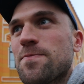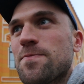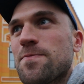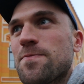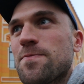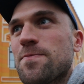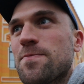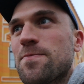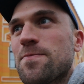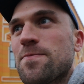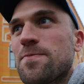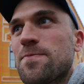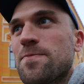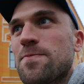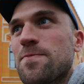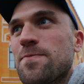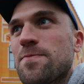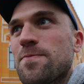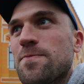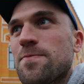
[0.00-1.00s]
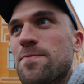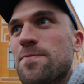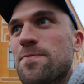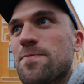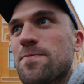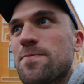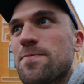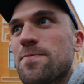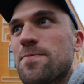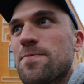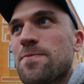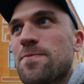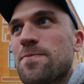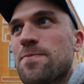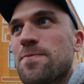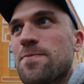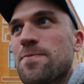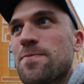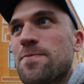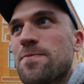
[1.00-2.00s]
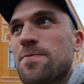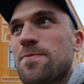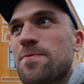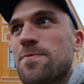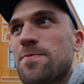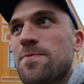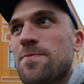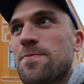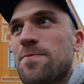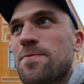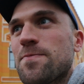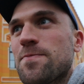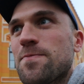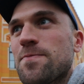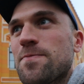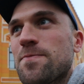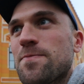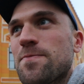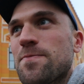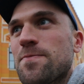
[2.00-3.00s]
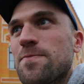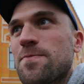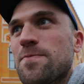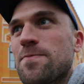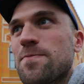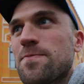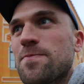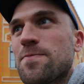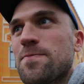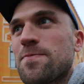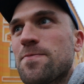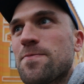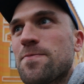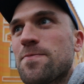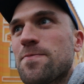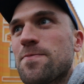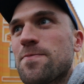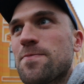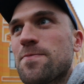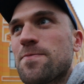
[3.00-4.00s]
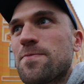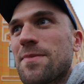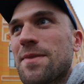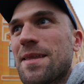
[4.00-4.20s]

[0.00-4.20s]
No one is speaking in this clip.